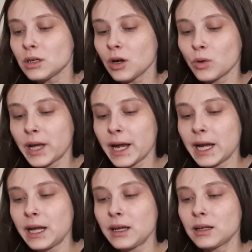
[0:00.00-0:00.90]

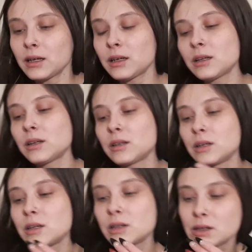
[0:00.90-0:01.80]
Okay?
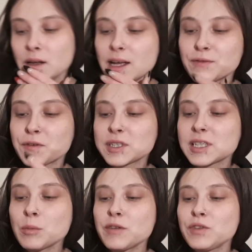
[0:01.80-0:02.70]
And for
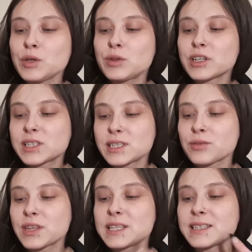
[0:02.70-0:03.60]
some of you, there's still
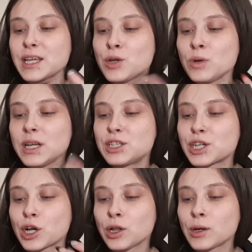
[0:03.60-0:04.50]
things that you need to
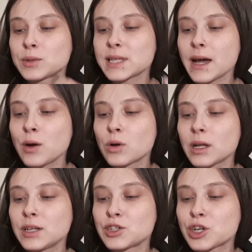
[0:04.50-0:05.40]
close out
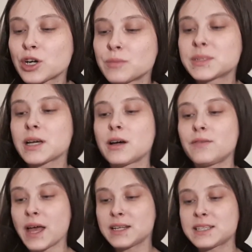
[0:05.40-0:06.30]
in terms of
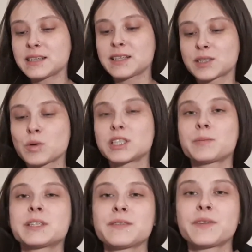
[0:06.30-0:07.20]
ending this one
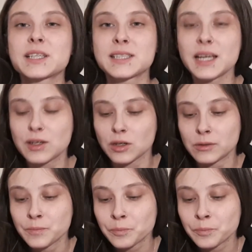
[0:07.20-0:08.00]
specific cycle.